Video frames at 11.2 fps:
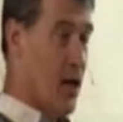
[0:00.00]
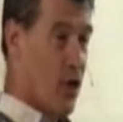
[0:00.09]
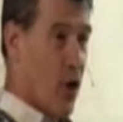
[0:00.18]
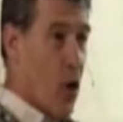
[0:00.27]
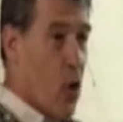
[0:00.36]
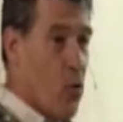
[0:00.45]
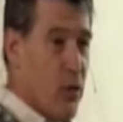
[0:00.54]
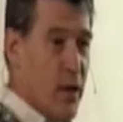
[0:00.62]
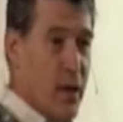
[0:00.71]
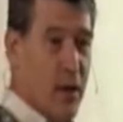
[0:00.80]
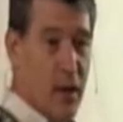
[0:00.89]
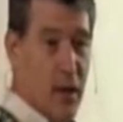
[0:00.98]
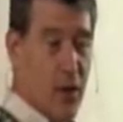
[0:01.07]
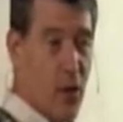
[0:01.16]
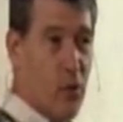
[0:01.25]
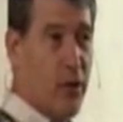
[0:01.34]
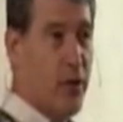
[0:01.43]
The
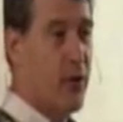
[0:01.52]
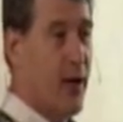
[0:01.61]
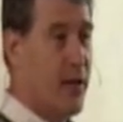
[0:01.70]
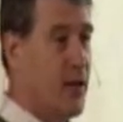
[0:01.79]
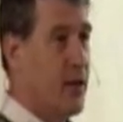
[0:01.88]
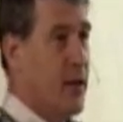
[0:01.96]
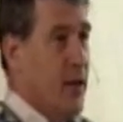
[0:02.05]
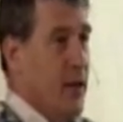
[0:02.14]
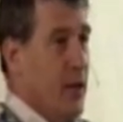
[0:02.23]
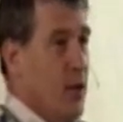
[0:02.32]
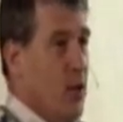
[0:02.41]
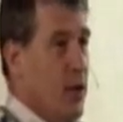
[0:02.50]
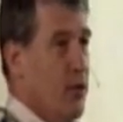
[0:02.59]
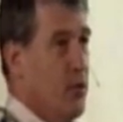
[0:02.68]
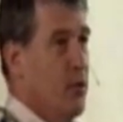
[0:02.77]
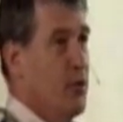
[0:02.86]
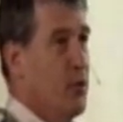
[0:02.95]
only criteria that you want to
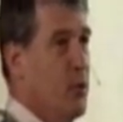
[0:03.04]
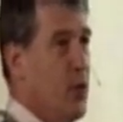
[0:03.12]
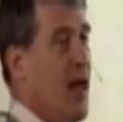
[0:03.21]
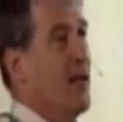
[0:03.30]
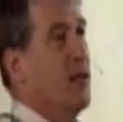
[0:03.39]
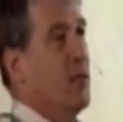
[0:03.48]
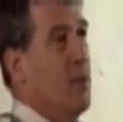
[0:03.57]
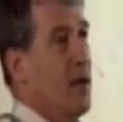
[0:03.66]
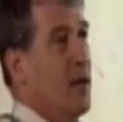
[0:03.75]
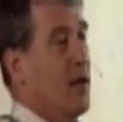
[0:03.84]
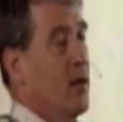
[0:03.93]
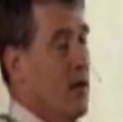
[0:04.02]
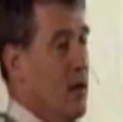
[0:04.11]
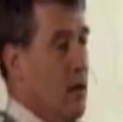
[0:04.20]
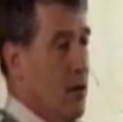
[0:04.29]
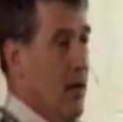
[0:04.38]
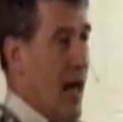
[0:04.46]
do is you would like to pick
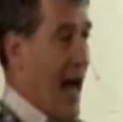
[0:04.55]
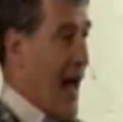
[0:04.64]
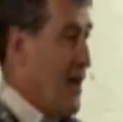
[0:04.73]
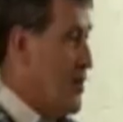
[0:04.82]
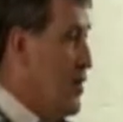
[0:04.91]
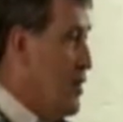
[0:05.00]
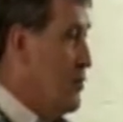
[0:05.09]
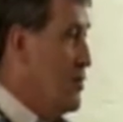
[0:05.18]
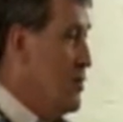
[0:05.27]
axioms